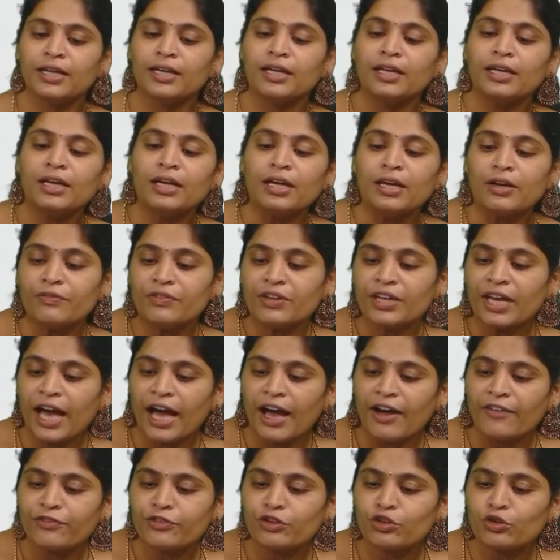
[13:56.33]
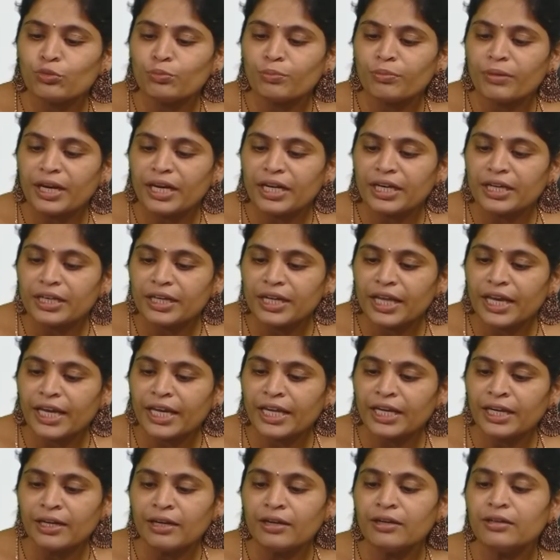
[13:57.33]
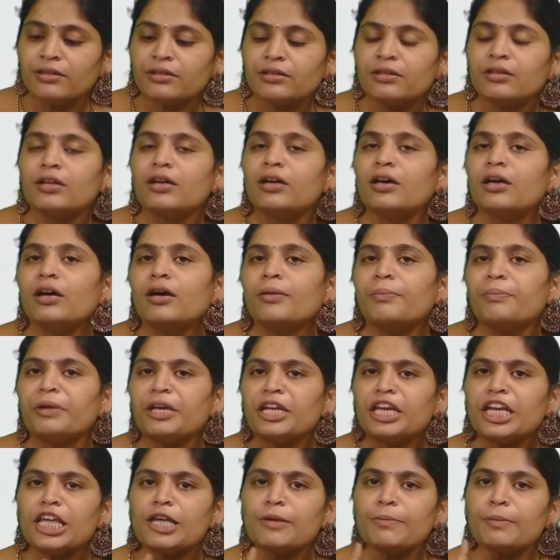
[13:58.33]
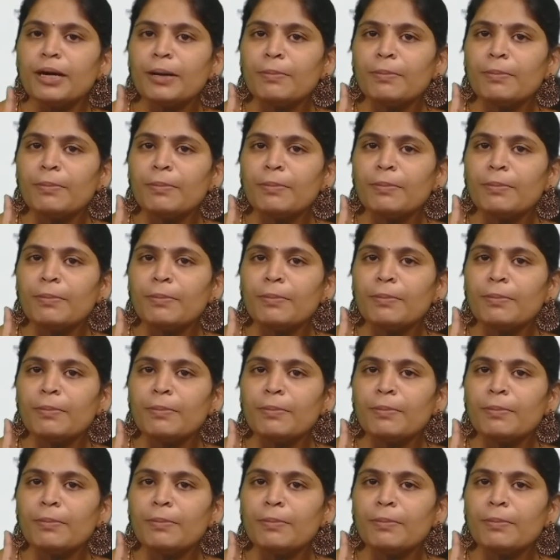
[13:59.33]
we have to maintain minimum